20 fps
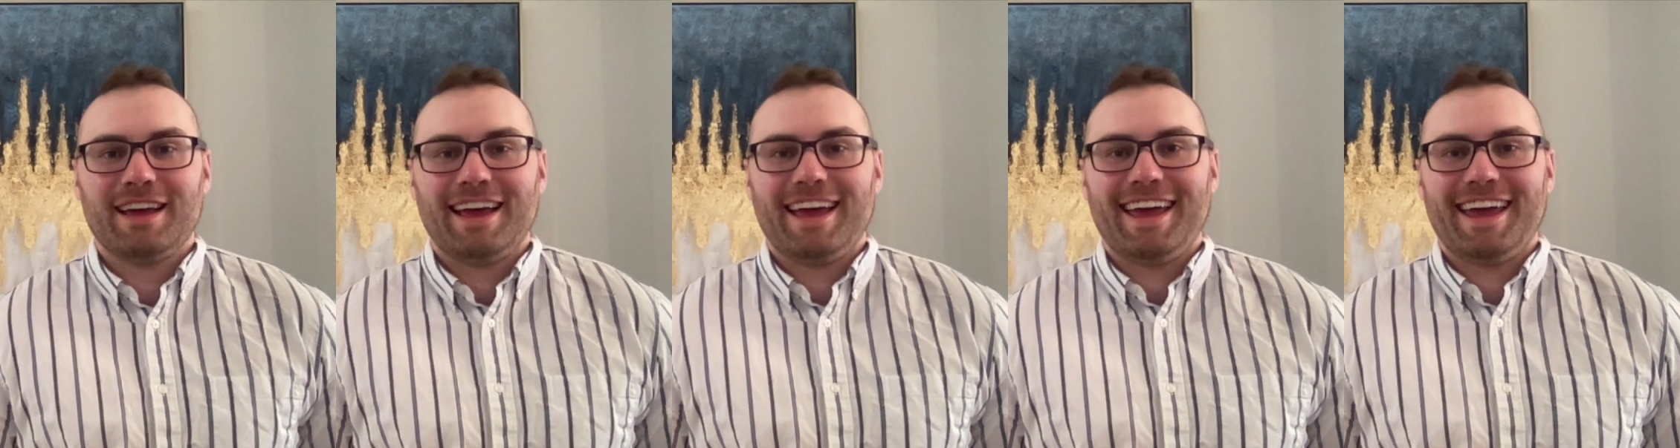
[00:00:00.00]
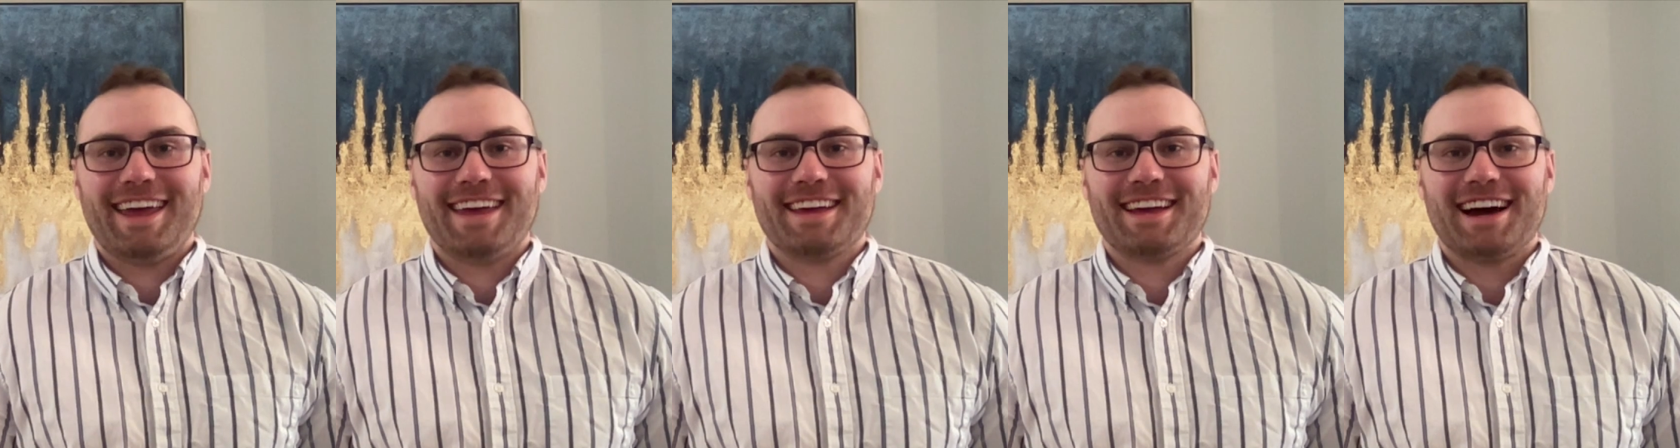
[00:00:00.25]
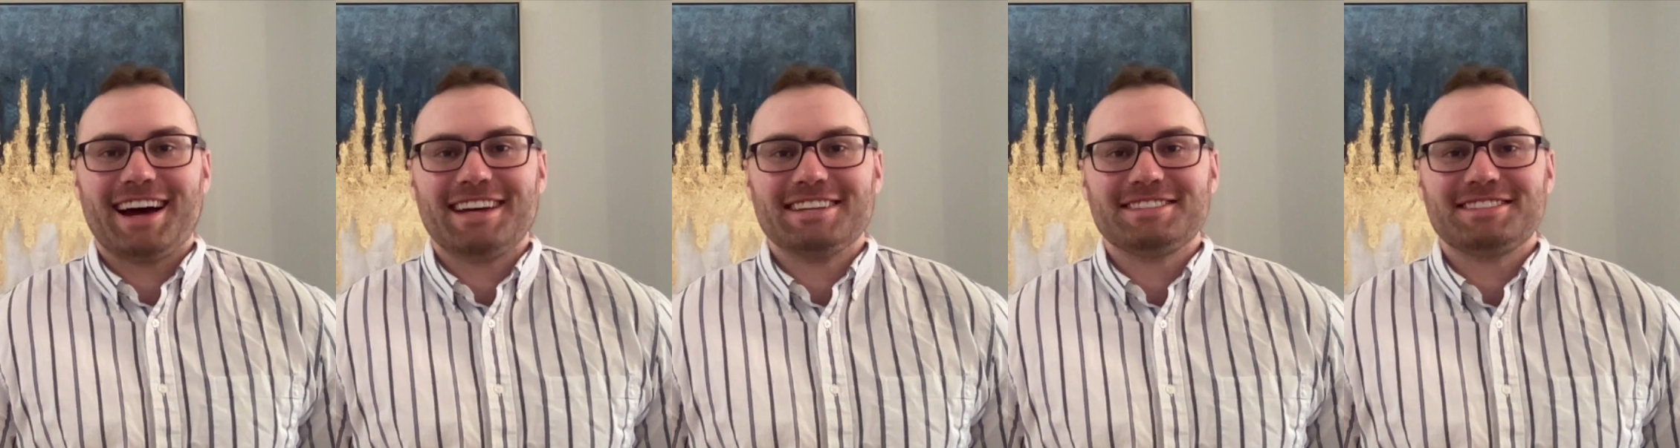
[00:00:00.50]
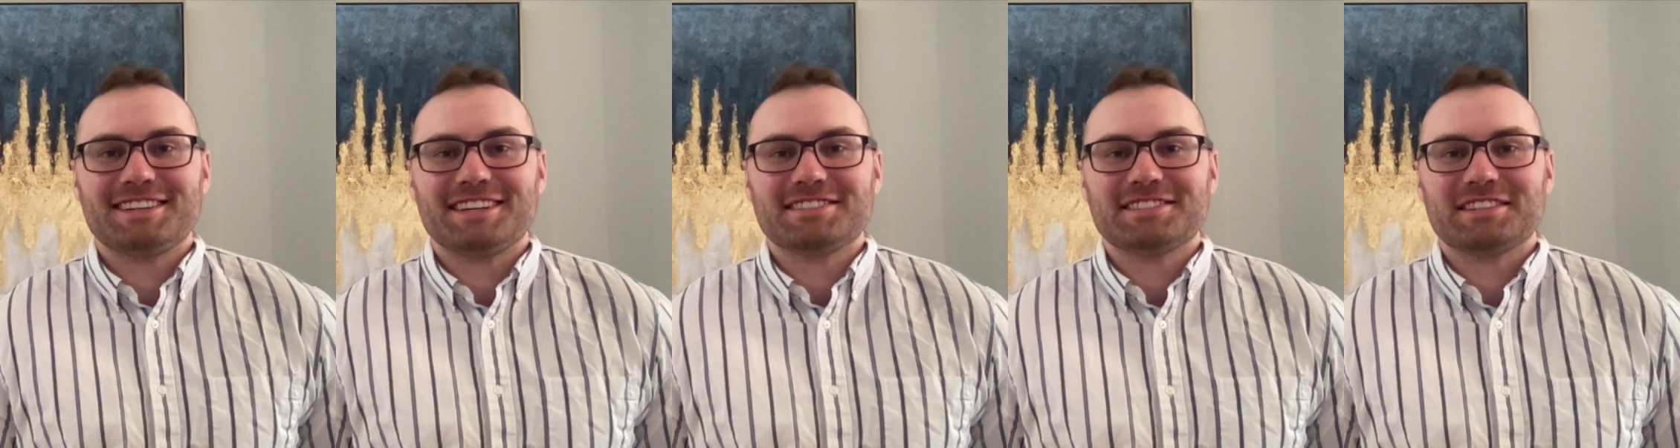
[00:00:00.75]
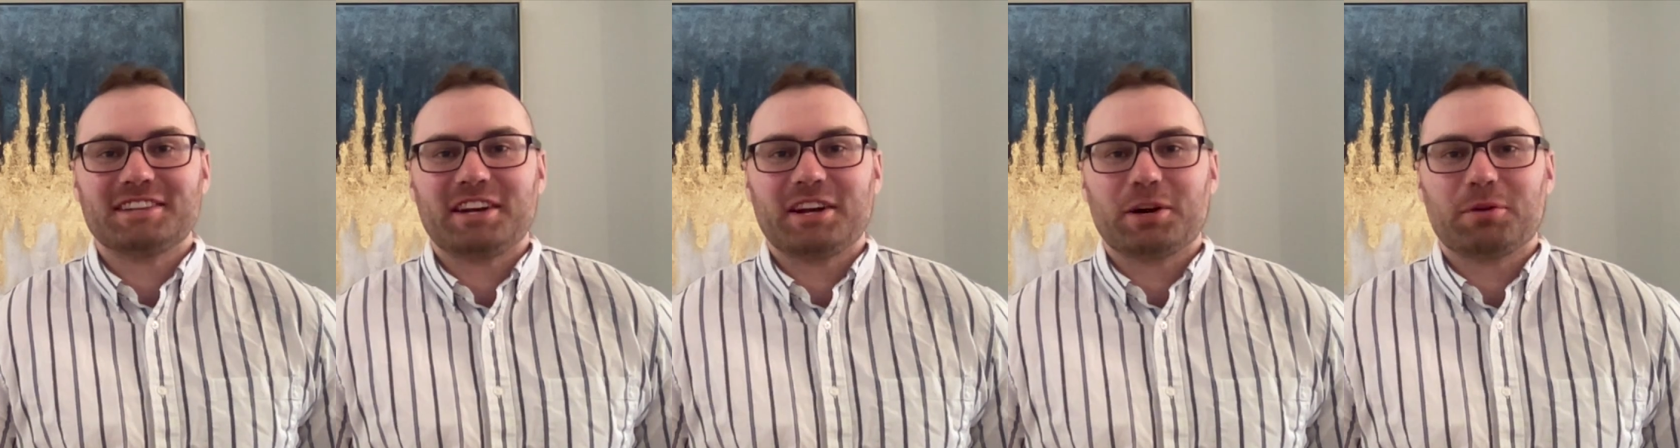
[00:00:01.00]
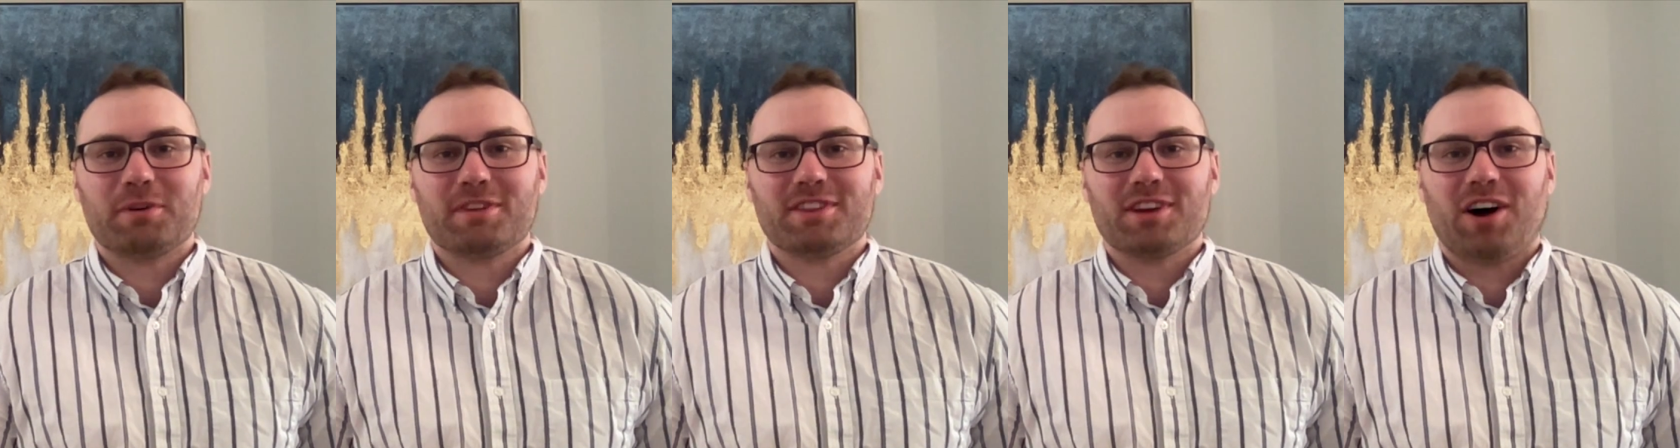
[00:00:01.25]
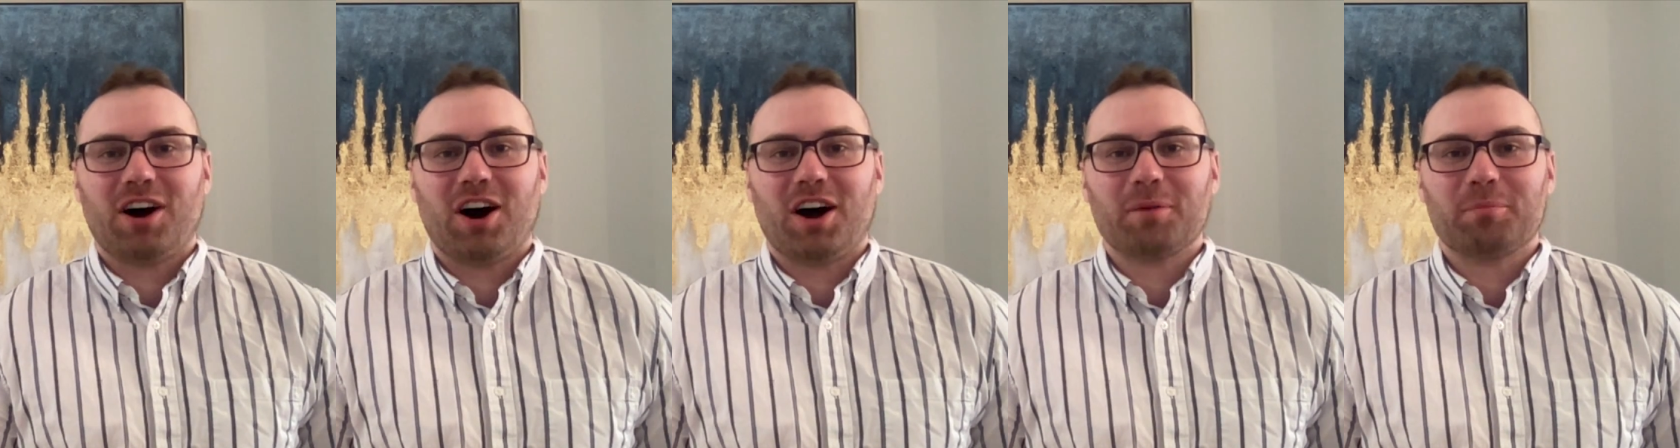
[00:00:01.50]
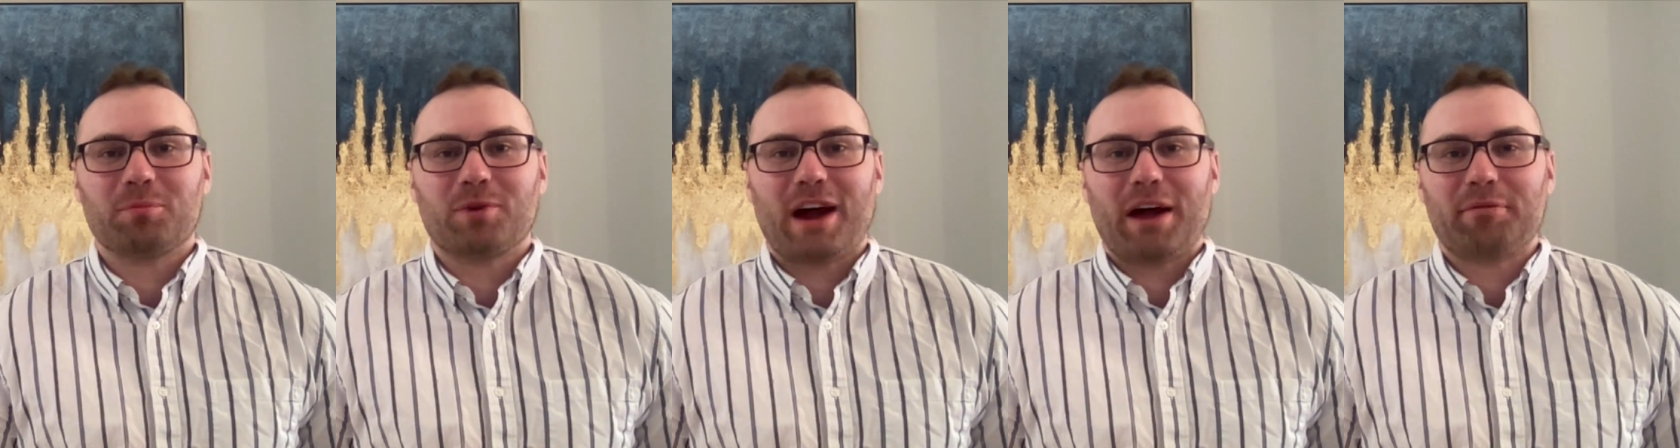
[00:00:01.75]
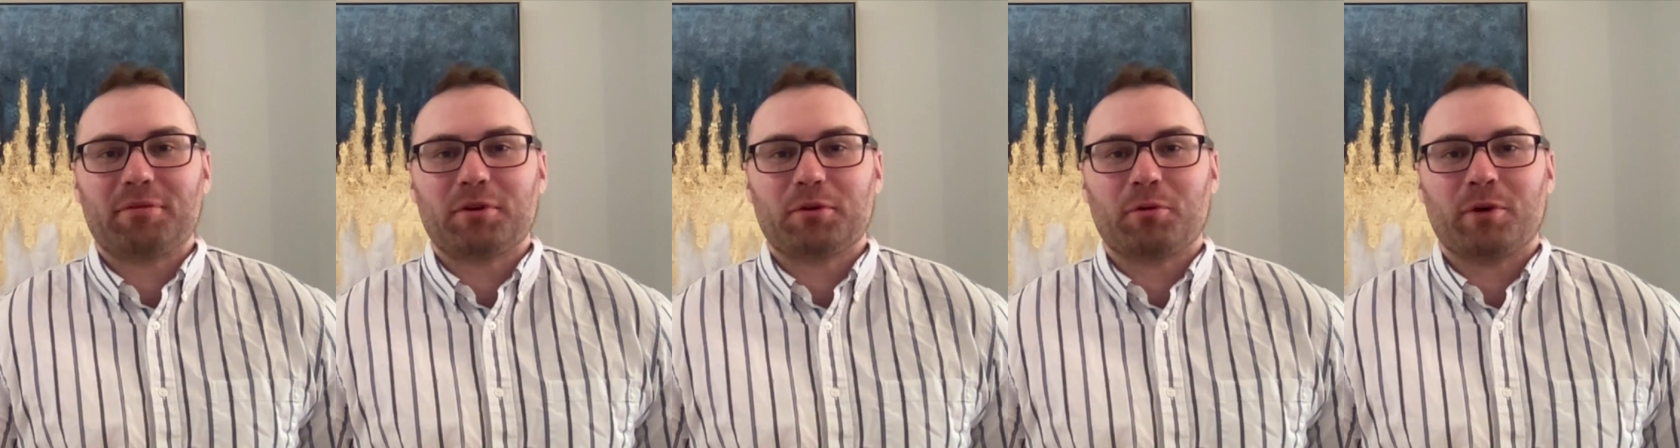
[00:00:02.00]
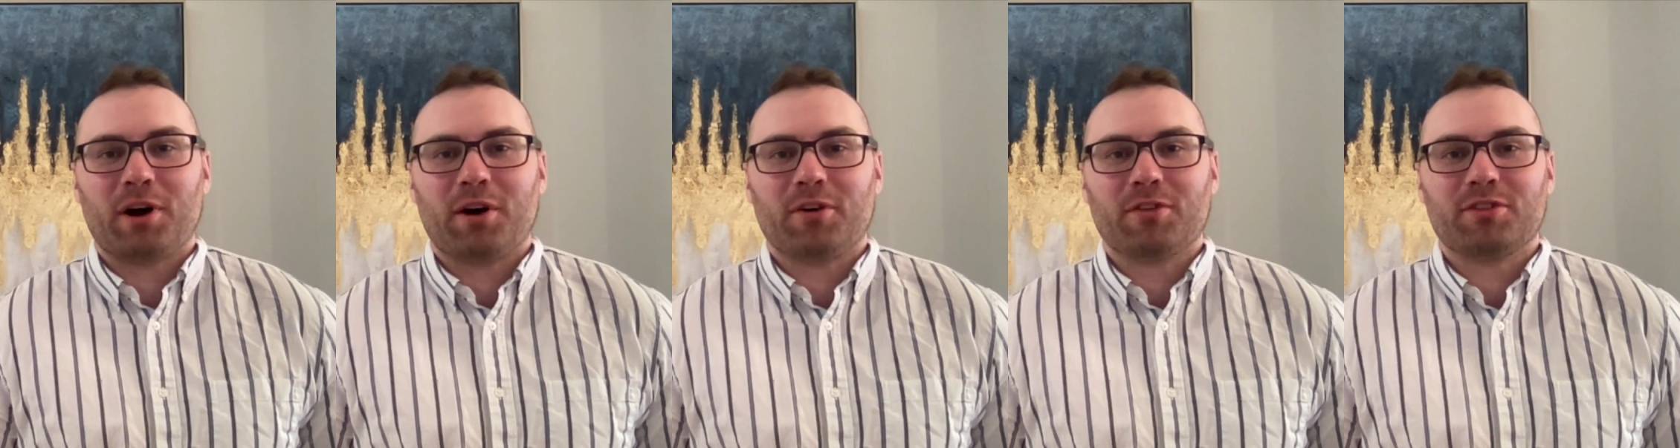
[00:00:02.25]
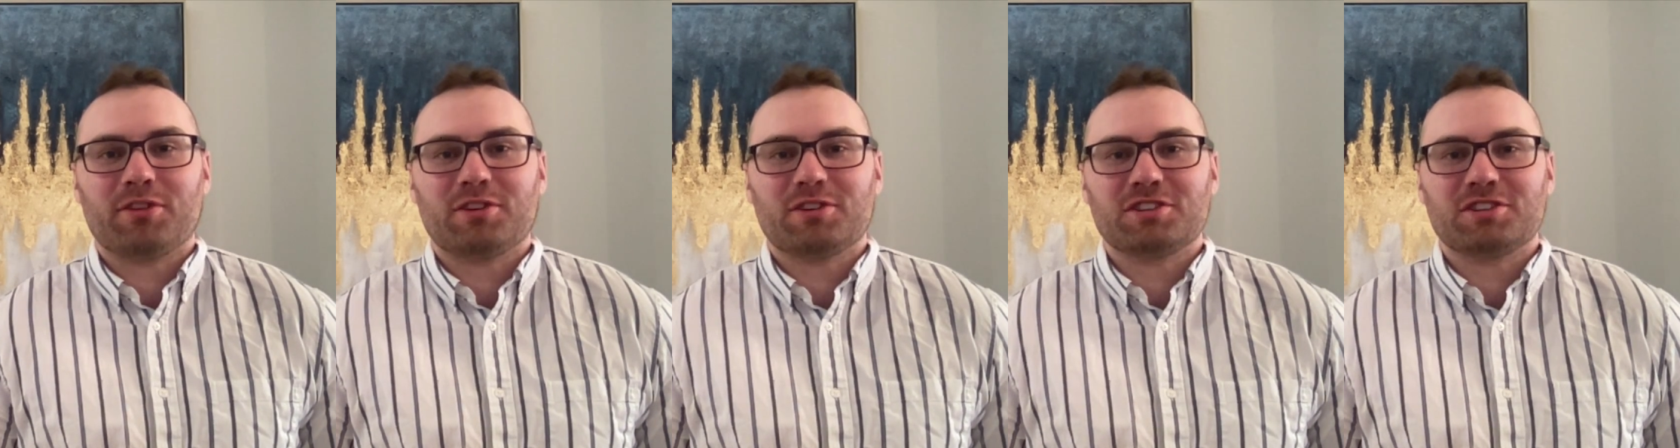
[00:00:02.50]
Hey guys, Dustin here with the Han Private Wealth,